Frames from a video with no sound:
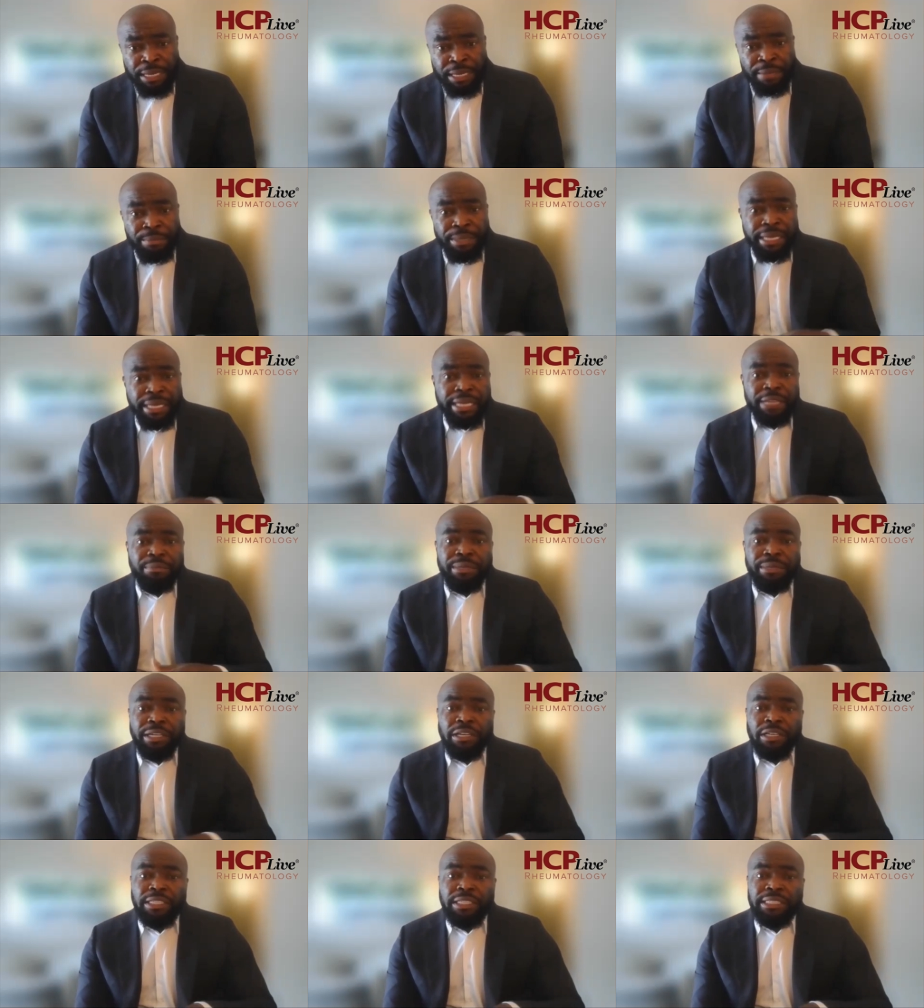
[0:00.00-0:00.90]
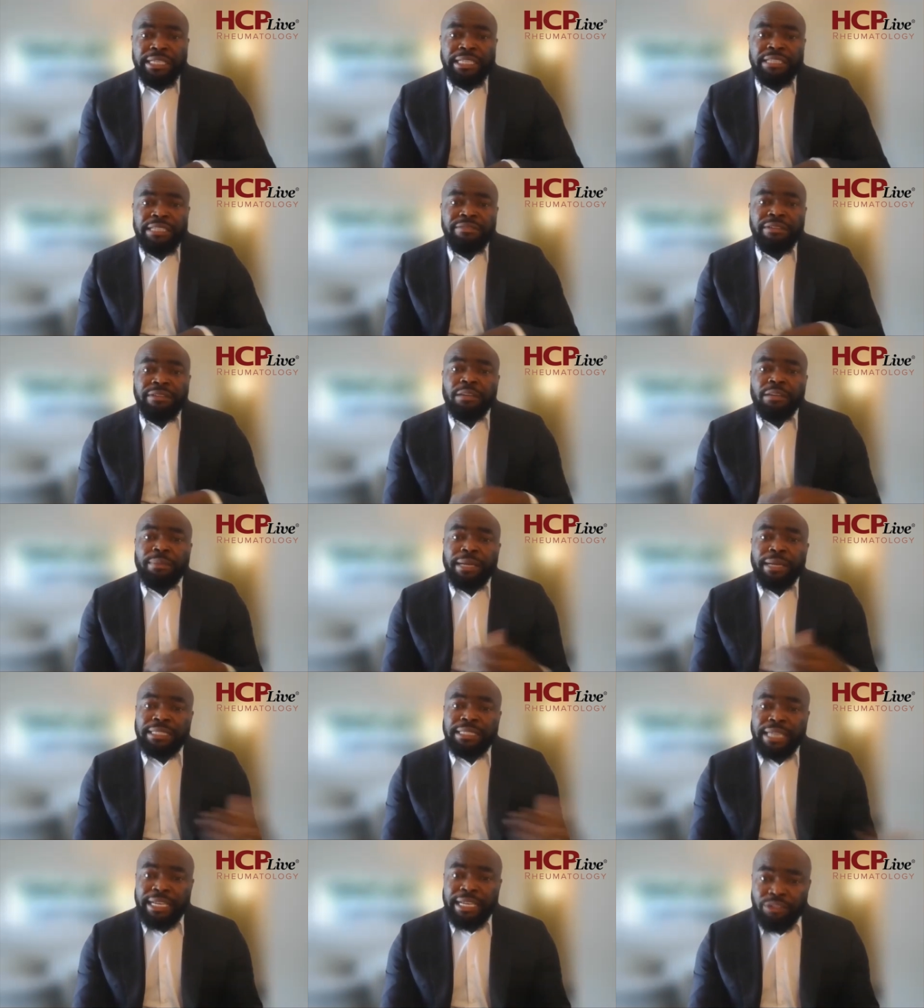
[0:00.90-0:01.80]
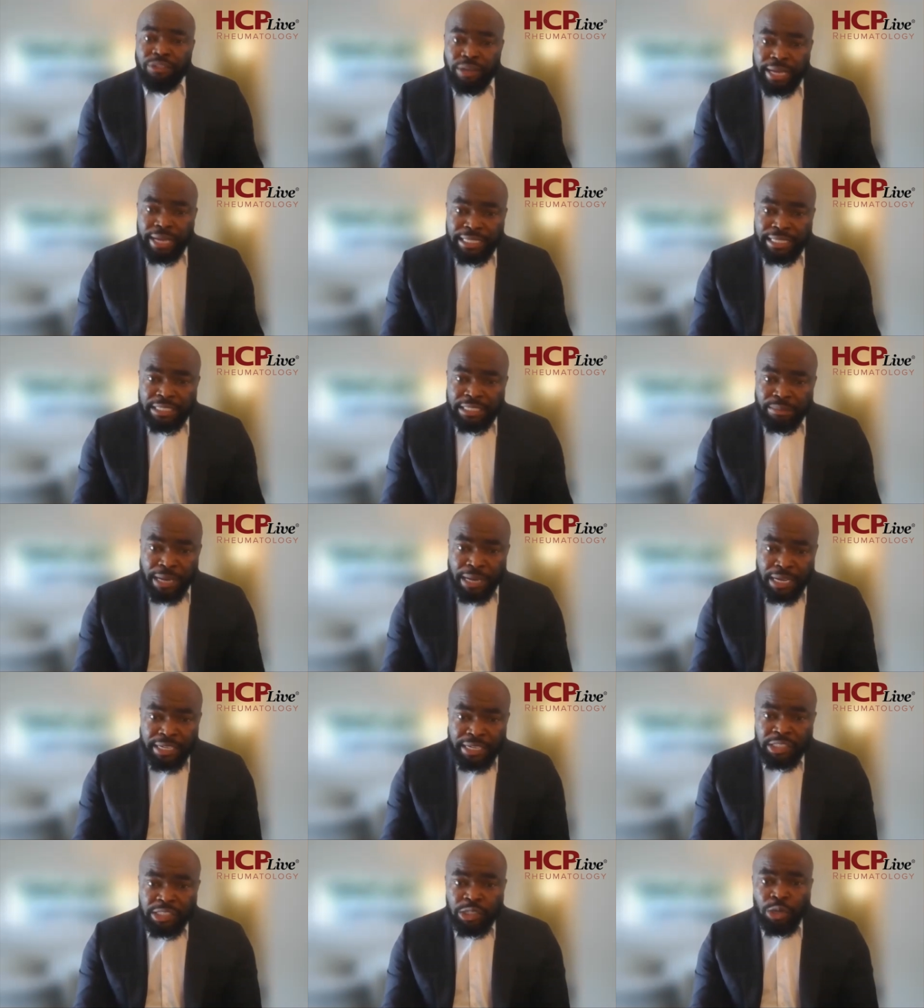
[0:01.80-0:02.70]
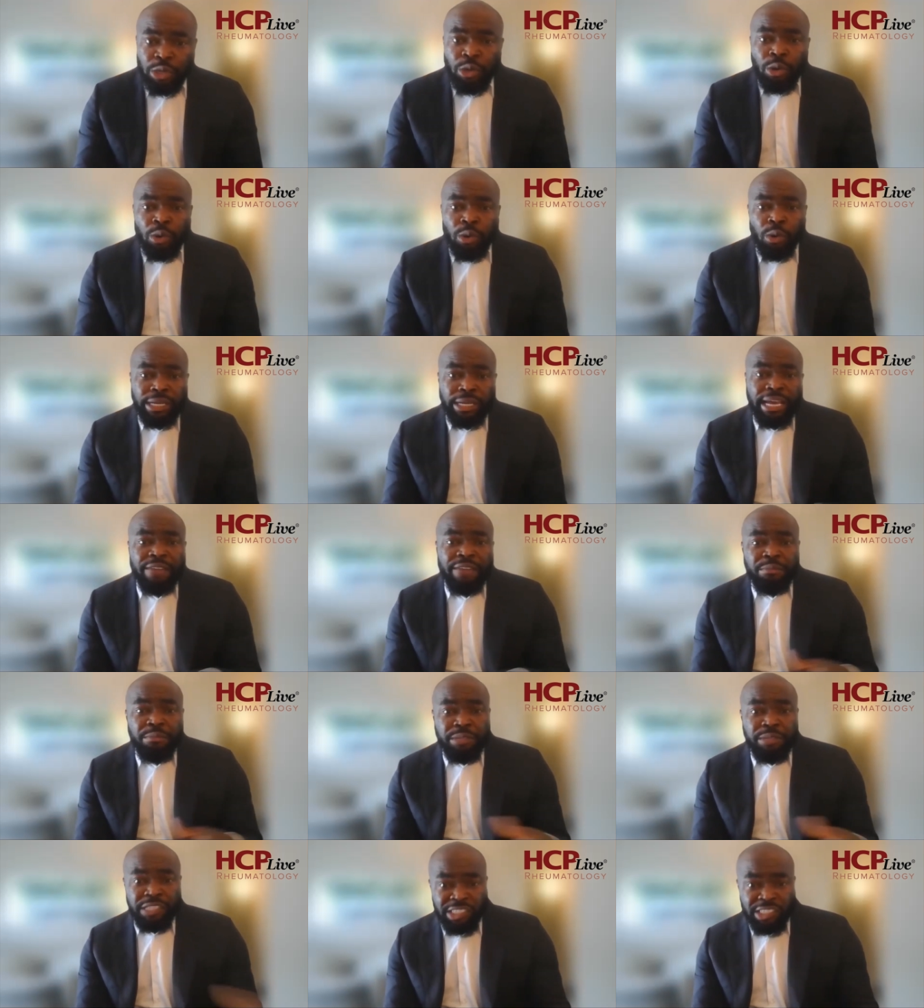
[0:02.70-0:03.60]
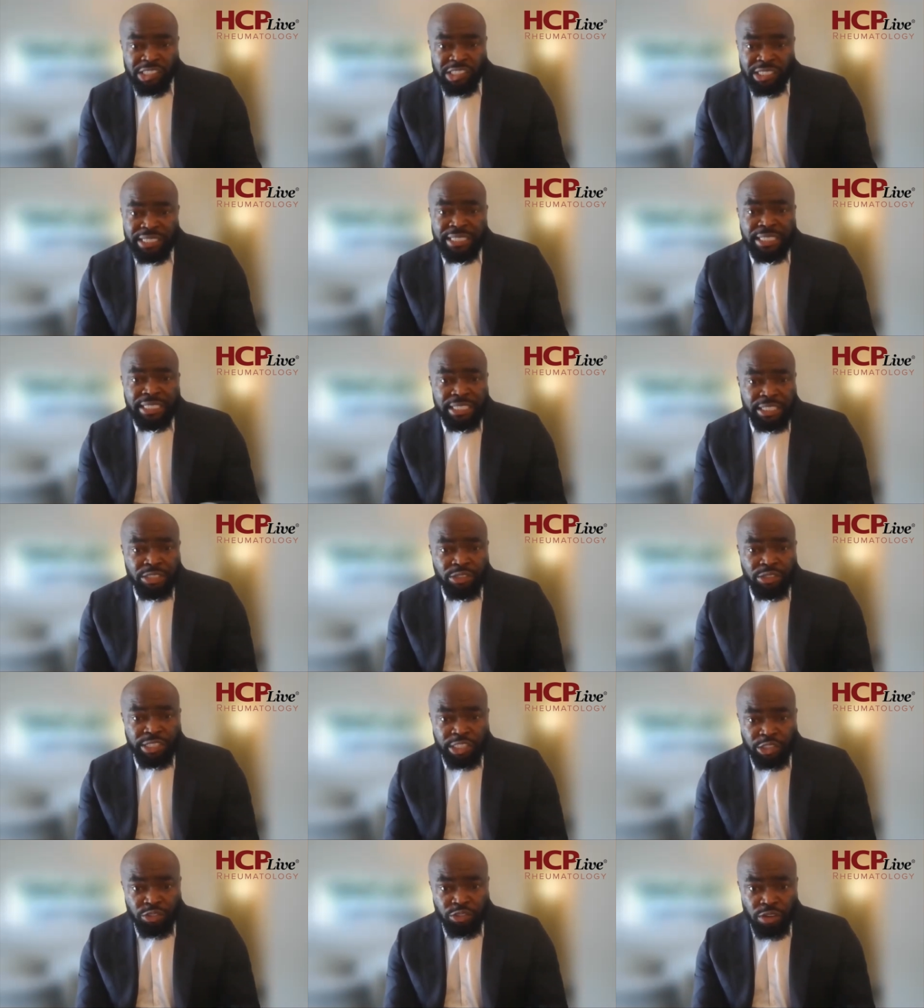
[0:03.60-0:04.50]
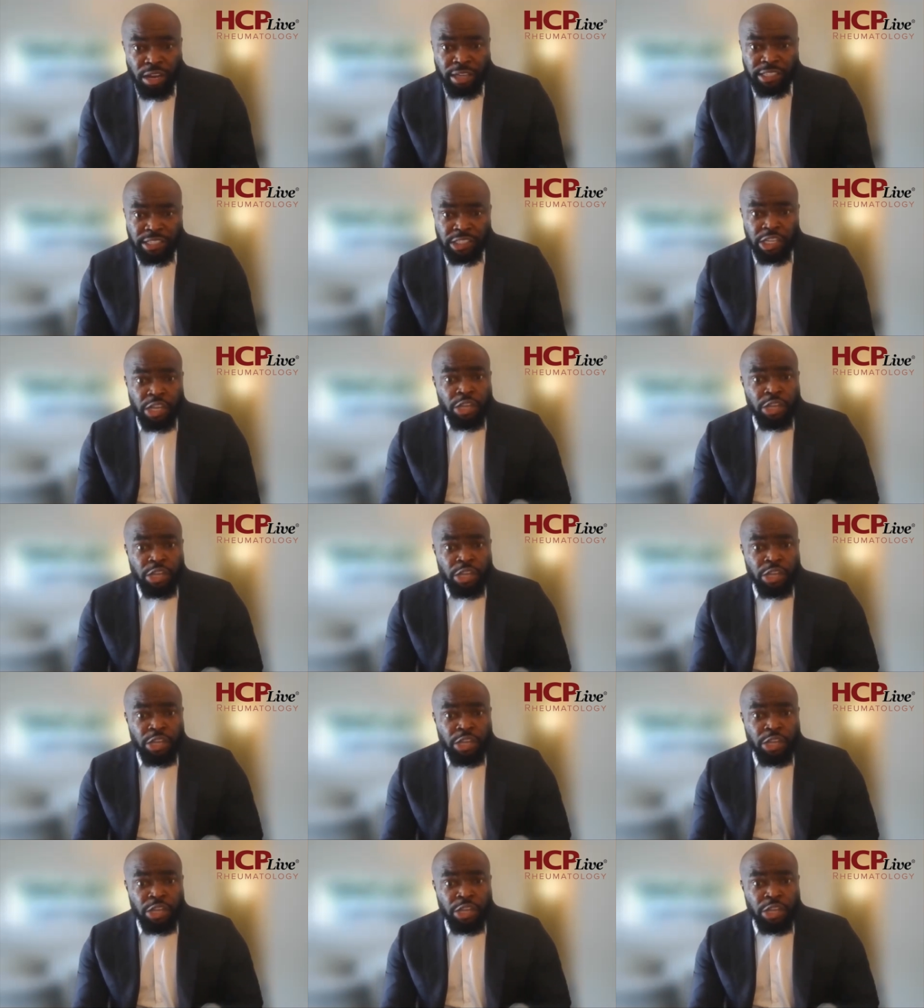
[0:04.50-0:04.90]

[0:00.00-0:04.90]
be it because they develop anti-drug antibodies or they have immunogenicity to these drugs.